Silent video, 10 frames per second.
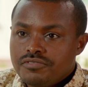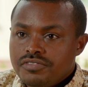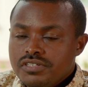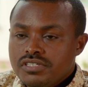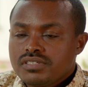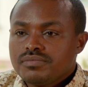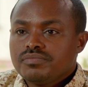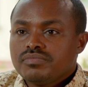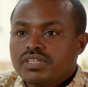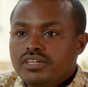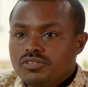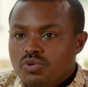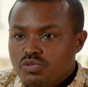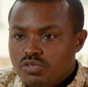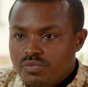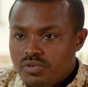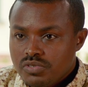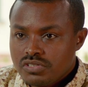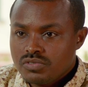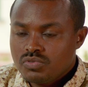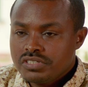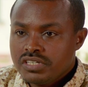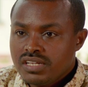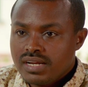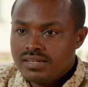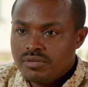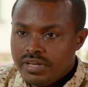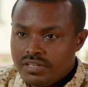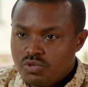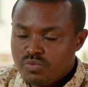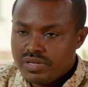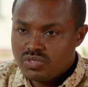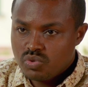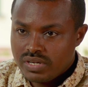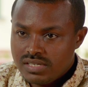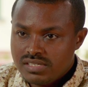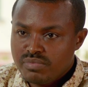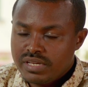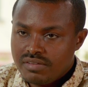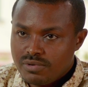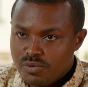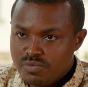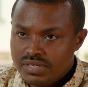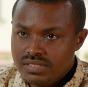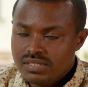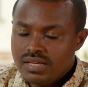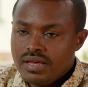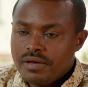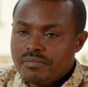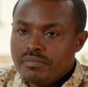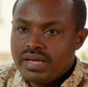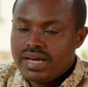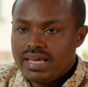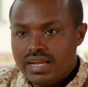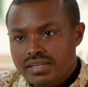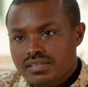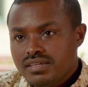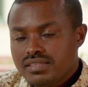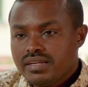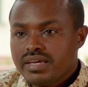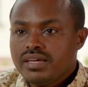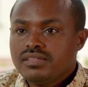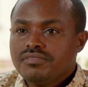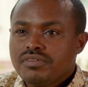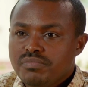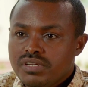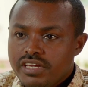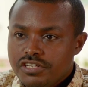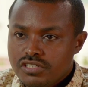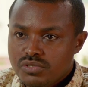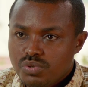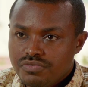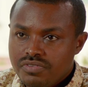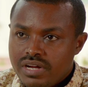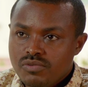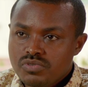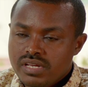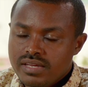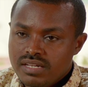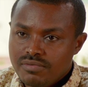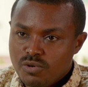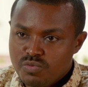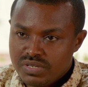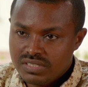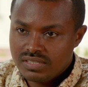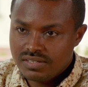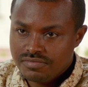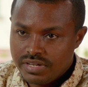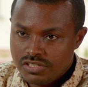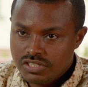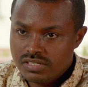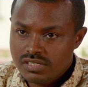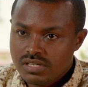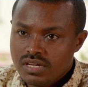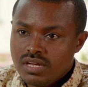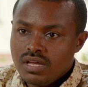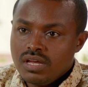First, it contributes to the general debate on pastoralism and development by highlighting the negative implications of outside development interventions